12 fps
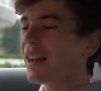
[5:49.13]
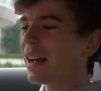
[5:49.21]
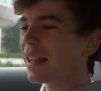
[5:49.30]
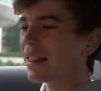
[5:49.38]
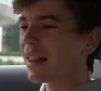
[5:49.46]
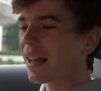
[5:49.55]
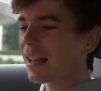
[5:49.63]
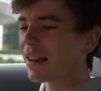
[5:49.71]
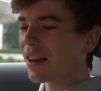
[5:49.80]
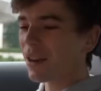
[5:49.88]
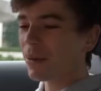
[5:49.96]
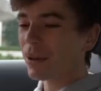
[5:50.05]
And
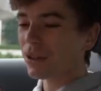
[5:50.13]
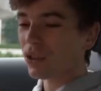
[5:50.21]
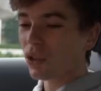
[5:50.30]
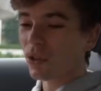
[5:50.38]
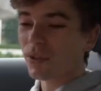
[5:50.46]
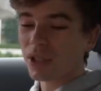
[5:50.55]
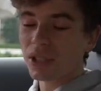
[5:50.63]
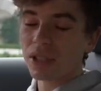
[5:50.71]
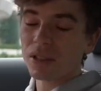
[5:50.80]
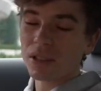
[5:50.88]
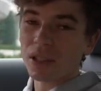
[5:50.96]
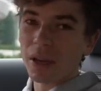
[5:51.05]
then I went to university
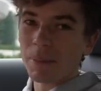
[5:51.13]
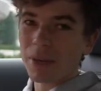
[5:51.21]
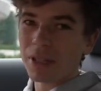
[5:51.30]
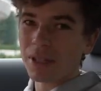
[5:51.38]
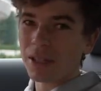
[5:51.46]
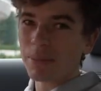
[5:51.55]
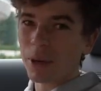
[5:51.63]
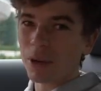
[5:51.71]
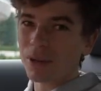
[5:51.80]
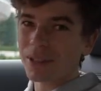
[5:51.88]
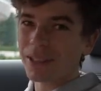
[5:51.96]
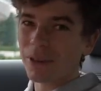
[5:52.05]
to study business, but
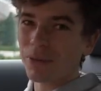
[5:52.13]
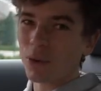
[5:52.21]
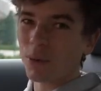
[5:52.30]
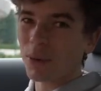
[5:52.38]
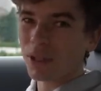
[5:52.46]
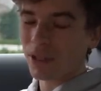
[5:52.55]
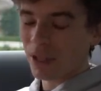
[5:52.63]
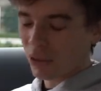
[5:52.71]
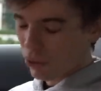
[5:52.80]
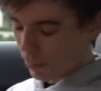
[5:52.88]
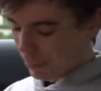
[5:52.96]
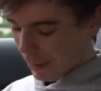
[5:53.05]
only stayed 4 months and then
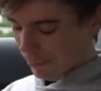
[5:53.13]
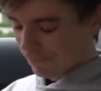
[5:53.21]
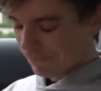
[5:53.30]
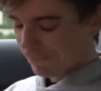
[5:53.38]
dropped out.